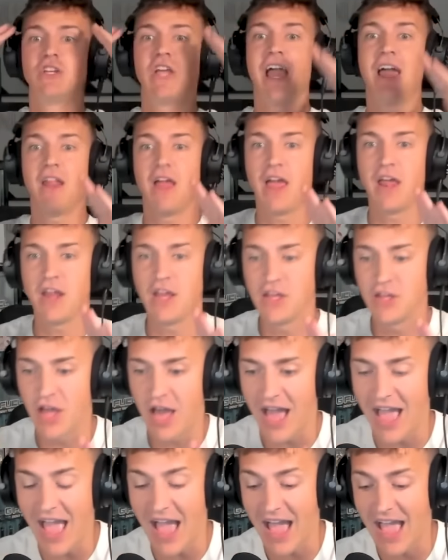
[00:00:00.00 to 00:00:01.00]
And
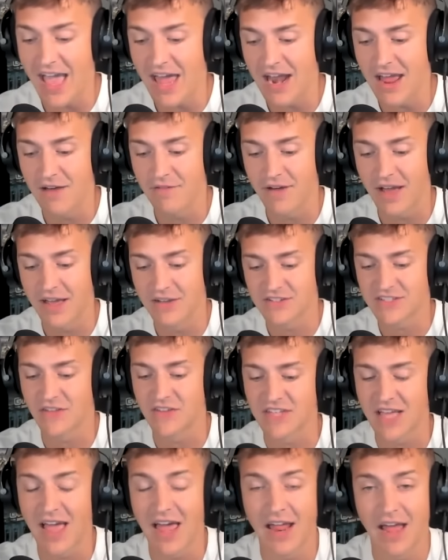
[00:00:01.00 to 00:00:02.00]
I had to have. I've said
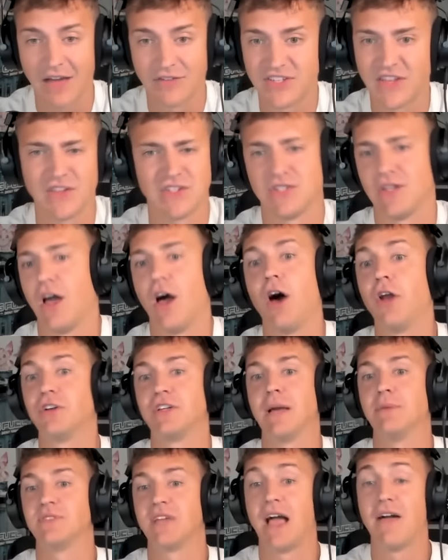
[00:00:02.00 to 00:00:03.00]
this 100
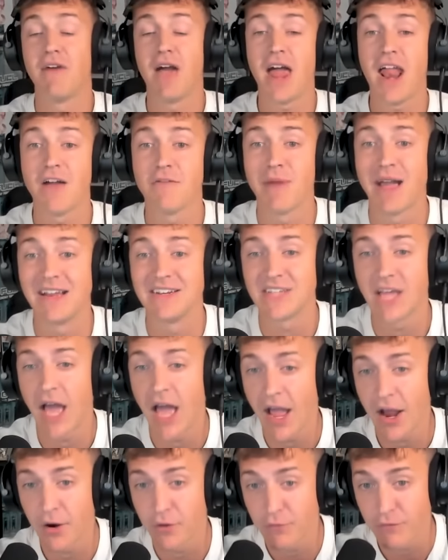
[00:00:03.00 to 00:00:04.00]
times. I've had to have my
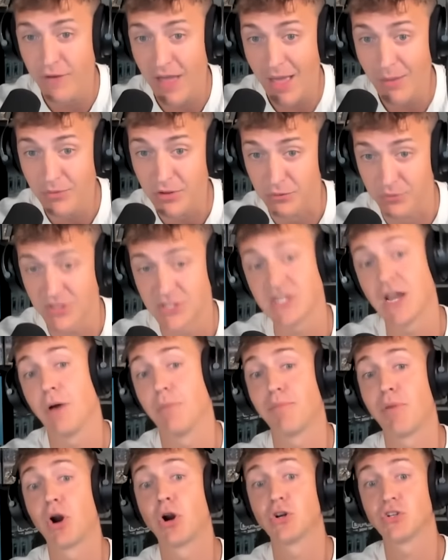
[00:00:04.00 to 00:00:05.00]
entire family reach
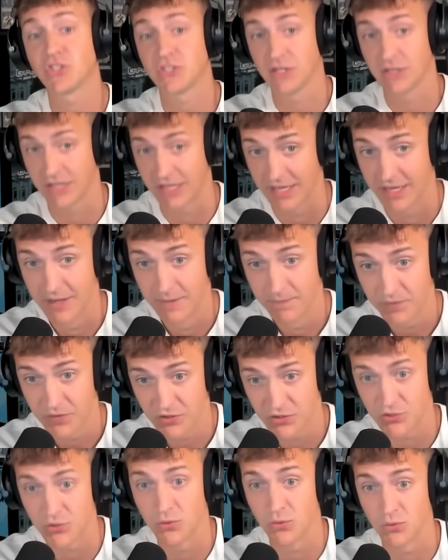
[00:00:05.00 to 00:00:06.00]
out personally
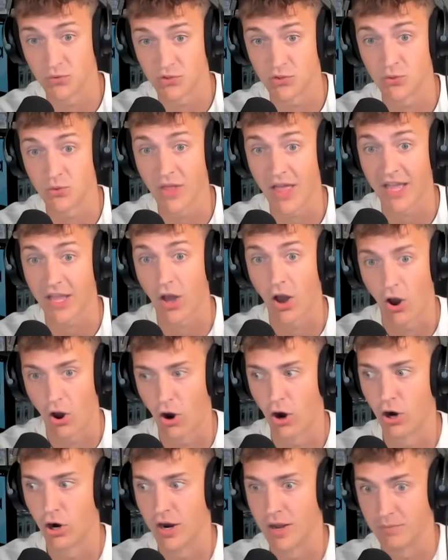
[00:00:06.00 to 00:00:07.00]
to like
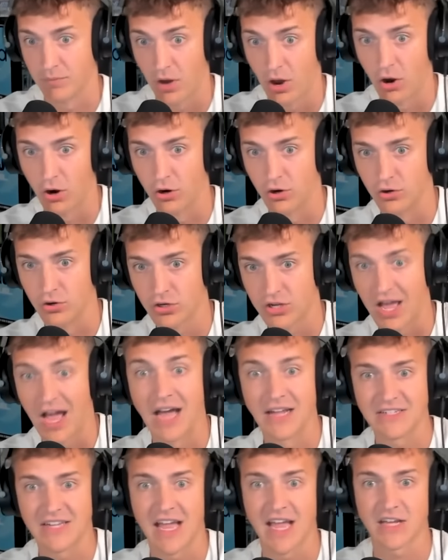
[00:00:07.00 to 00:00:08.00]
our
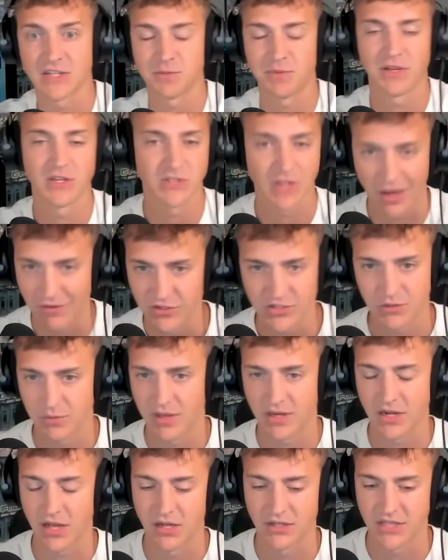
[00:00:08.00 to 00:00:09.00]
contacts, because obviously
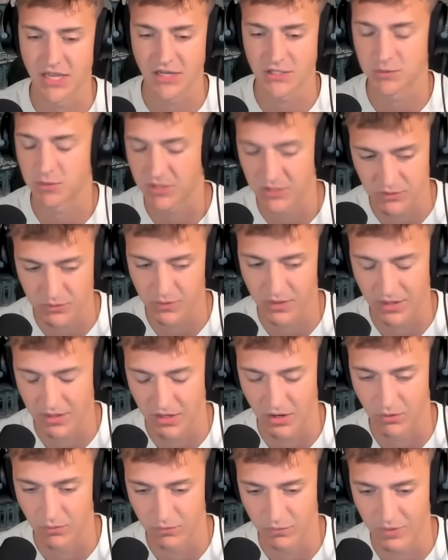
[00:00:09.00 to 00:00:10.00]
we had contacts because,
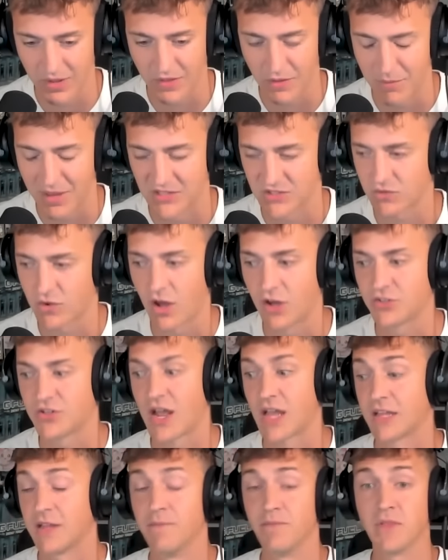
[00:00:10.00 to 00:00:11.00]
you know, we had the massive
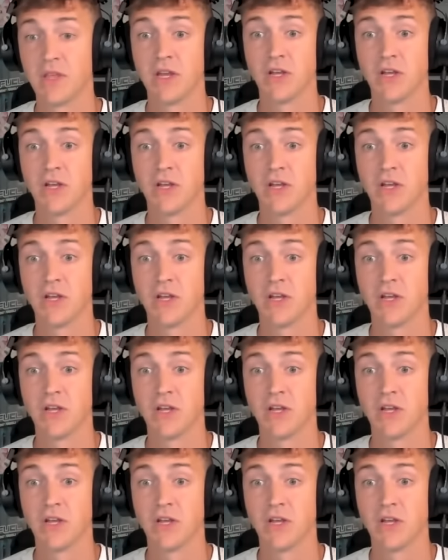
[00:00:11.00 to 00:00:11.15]
contract.